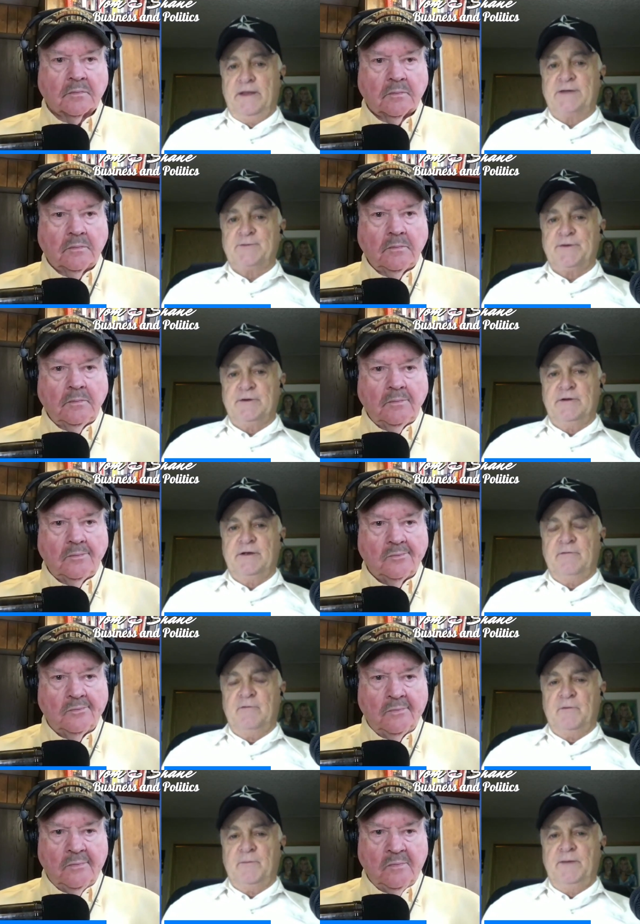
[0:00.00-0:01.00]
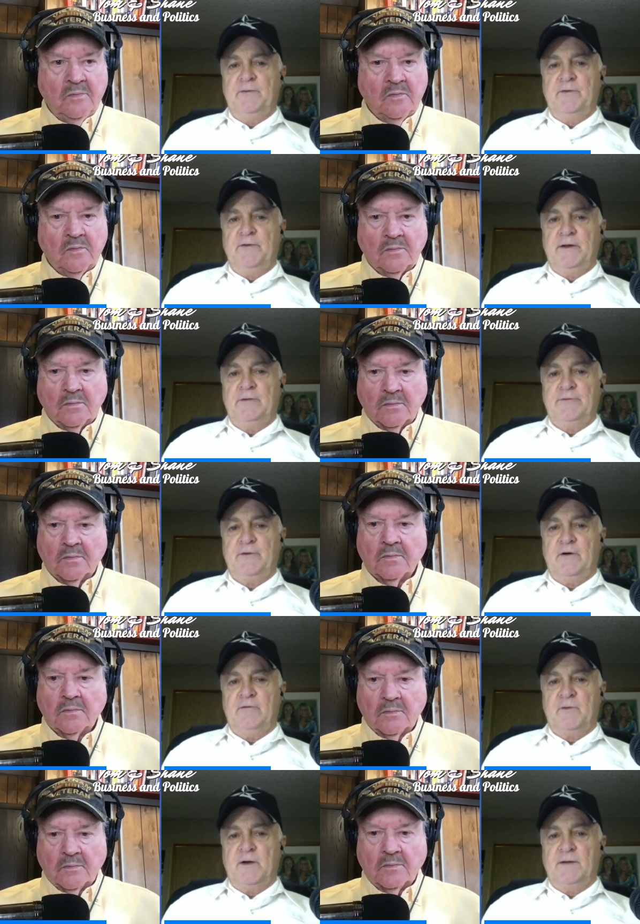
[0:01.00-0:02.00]
Speaker 1: know, that's what they're looking for. People that'll
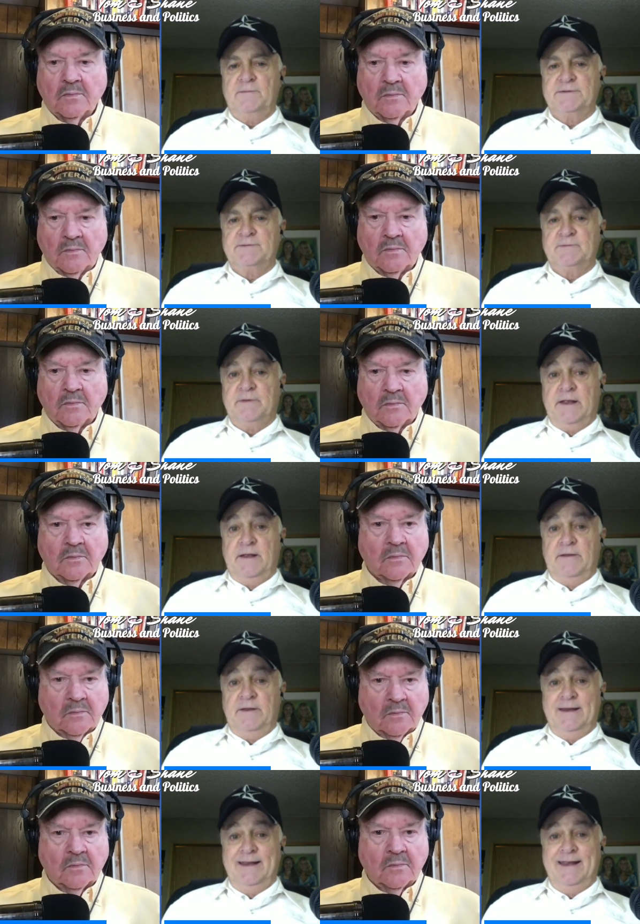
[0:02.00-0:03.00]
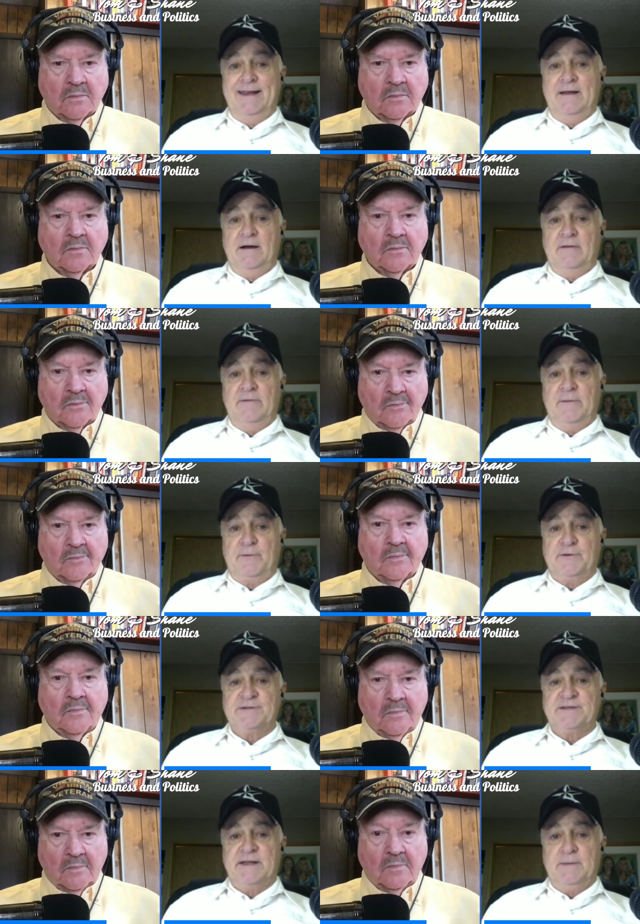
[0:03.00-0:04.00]
solve problems in the need of the
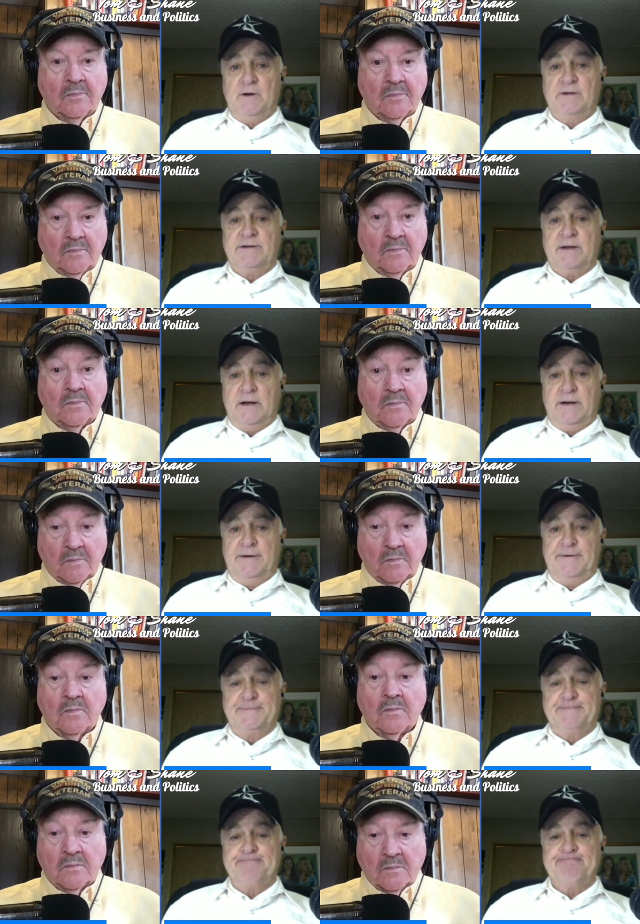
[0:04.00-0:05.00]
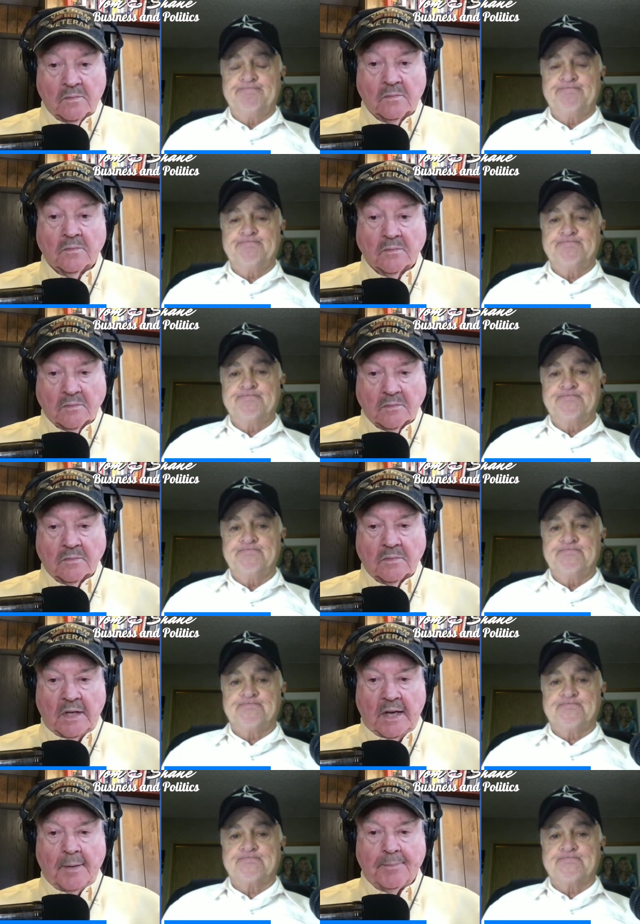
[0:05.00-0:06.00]
person they want to hire.
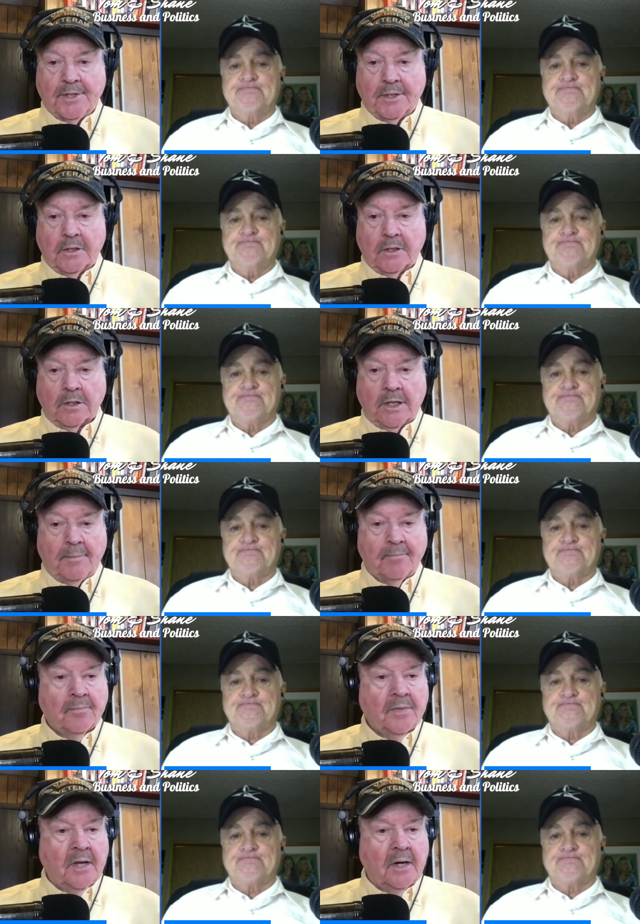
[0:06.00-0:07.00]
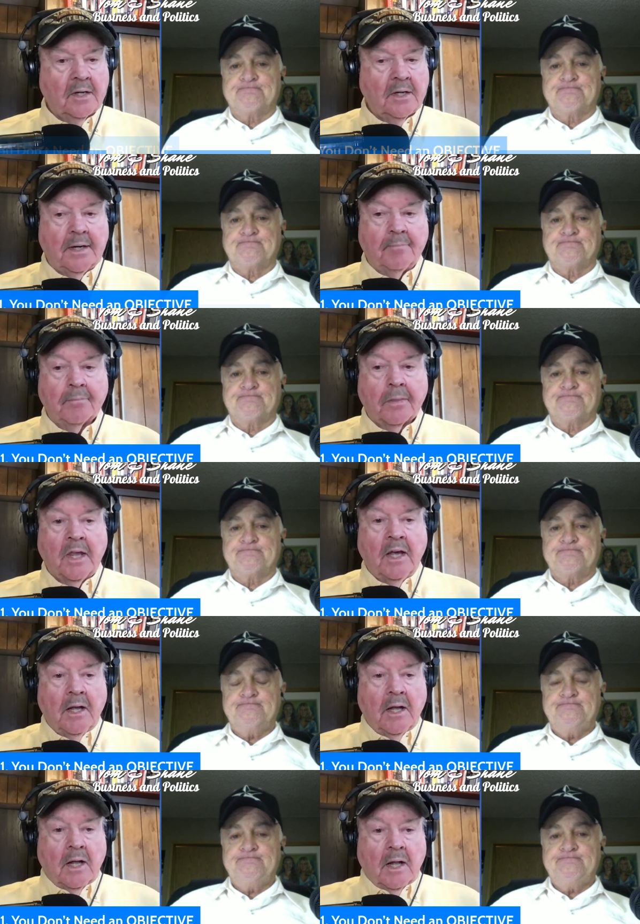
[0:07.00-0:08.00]
Speaker 2: Absolutely. All right.
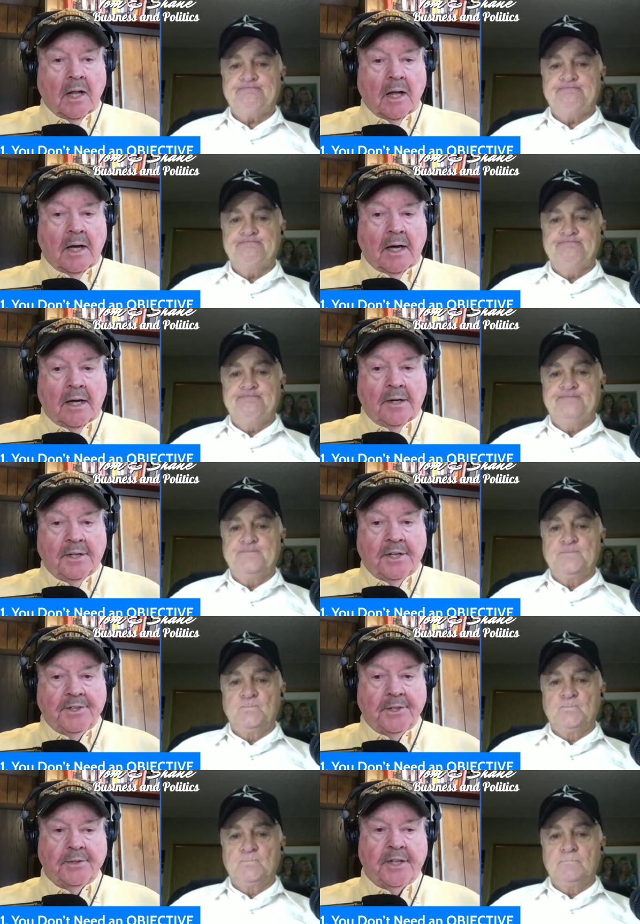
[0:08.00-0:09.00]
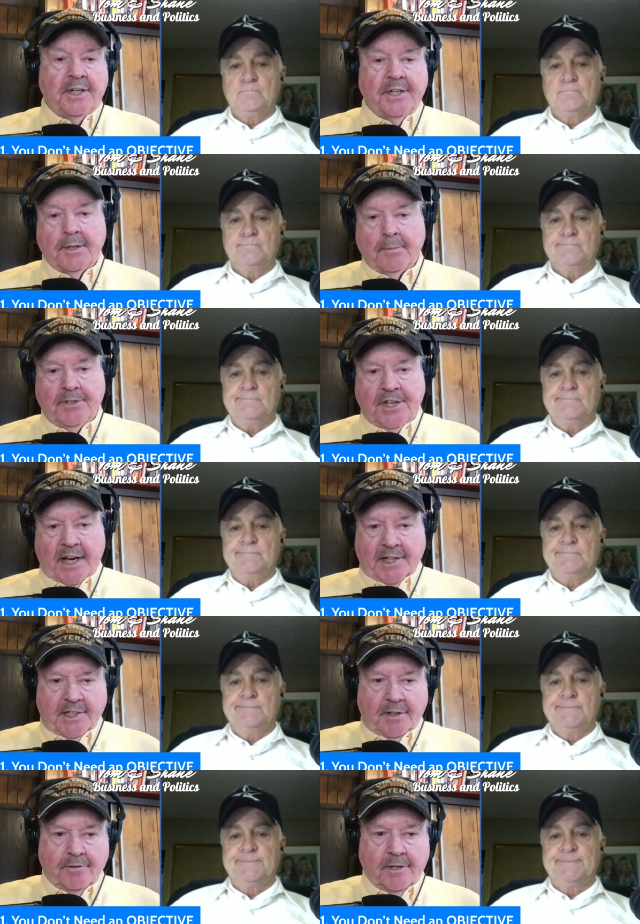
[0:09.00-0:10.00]
Uh, you don't need an
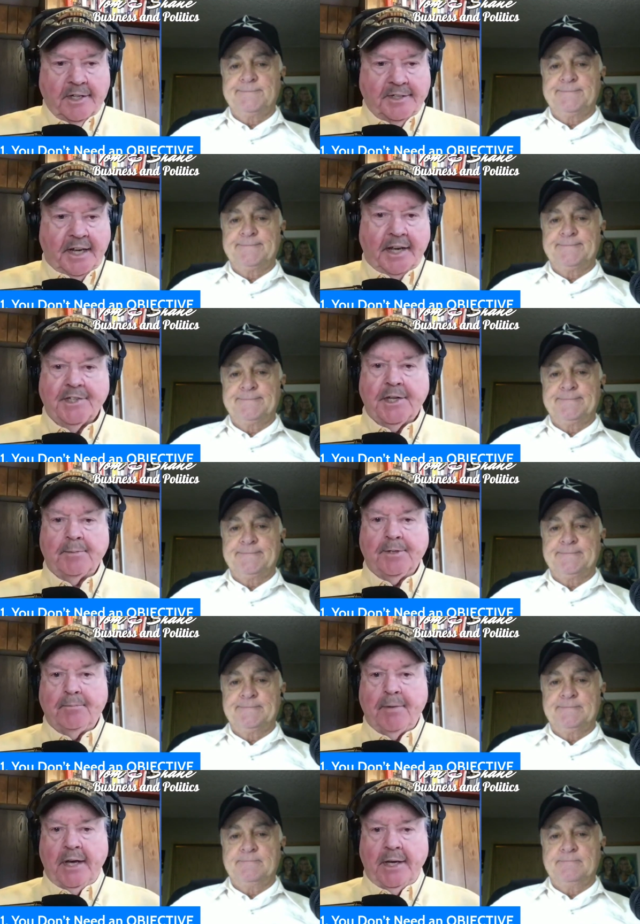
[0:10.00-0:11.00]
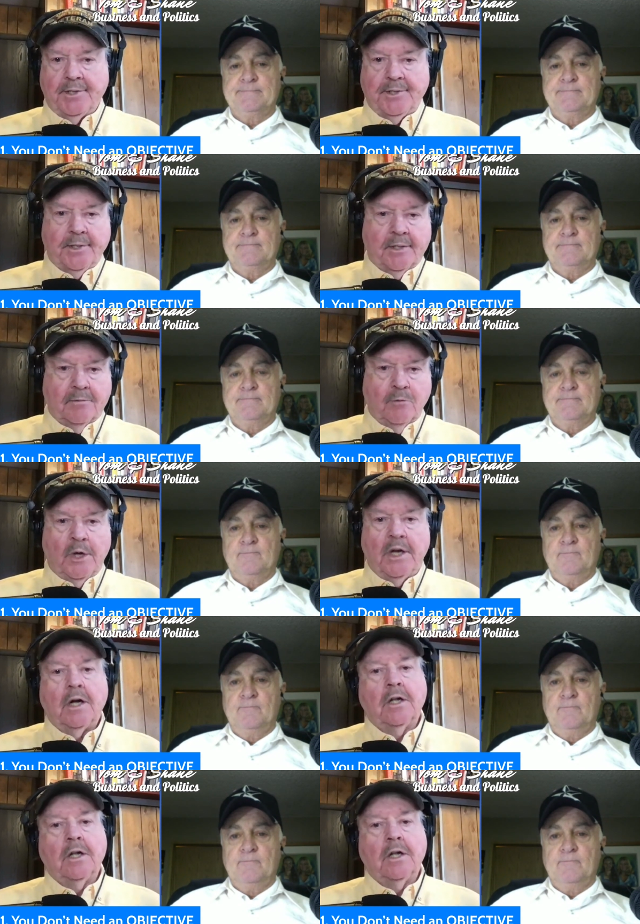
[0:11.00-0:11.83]
objective. It takes up space. We